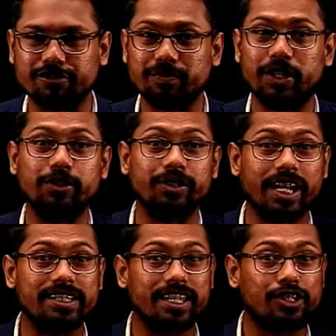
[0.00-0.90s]
In today's
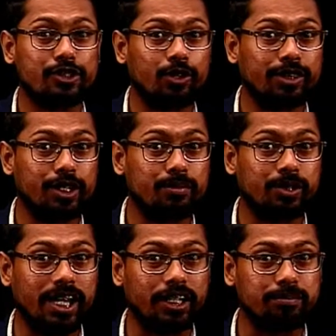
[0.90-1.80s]
session on
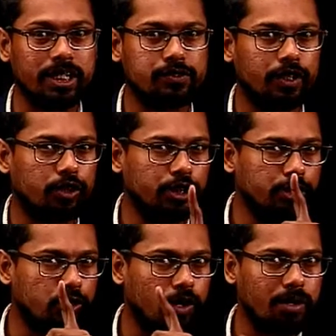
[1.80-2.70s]
thermodynamics, we are going to
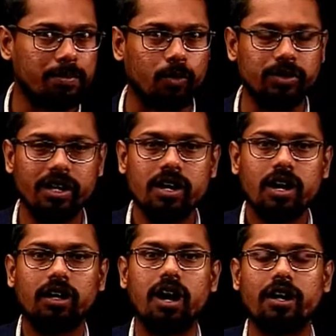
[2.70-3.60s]
talk about
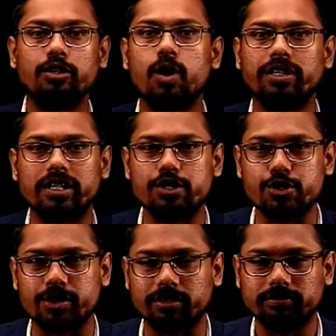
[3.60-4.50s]
Carnot engine.
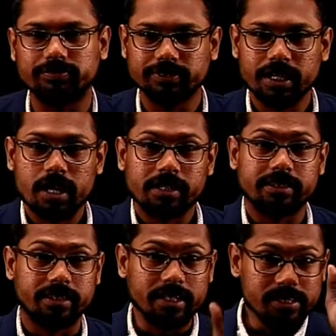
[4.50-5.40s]

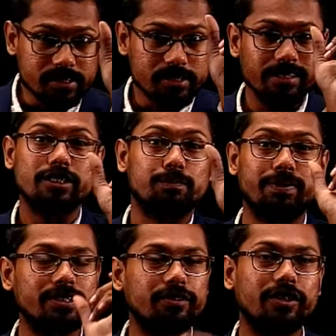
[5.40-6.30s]
This
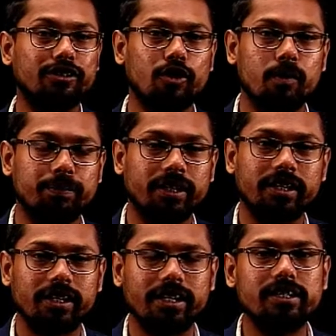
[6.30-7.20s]
specific topic
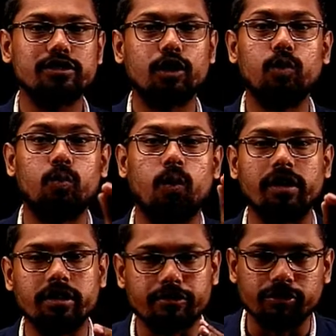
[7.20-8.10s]
is a
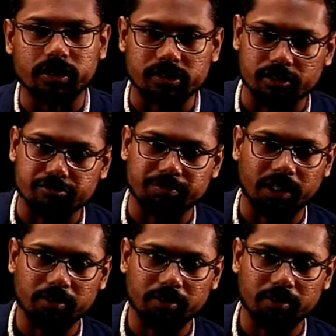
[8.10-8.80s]
wonderful achievement.